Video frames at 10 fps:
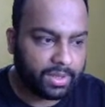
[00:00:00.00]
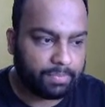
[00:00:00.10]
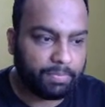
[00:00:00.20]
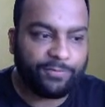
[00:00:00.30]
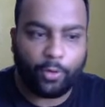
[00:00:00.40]

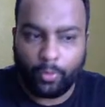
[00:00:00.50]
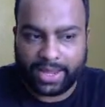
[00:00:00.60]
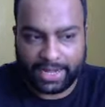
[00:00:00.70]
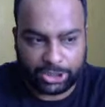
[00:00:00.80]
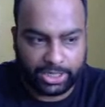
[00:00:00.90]
before we
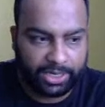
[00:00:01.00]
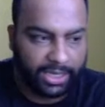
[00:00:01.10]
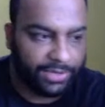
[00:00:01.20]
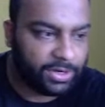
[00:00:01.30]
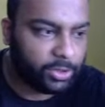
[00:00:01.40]
can actually
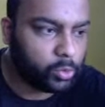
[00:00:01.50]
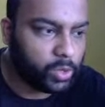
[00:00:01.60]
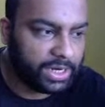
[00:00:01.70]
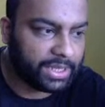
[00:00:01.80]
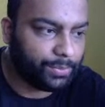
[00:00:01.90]
even do
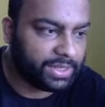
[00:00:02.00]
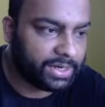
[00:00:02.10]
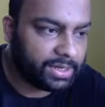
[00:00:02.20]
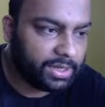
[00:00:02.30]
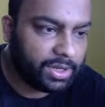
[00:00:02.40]
anything with
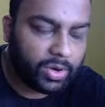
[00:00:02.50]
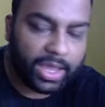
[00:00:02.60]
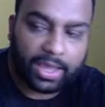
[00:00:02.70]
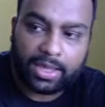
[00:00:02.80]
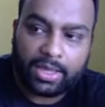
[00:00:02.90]
it.
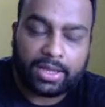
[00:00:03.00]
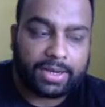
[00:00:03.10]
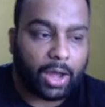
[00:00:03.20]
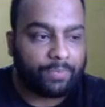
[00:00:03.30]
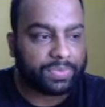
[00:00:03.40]
Okay.
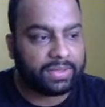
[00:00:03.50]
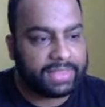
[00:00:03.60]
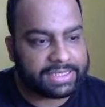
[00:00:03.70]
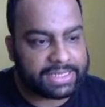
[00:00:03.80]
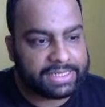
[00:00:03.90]
Now, this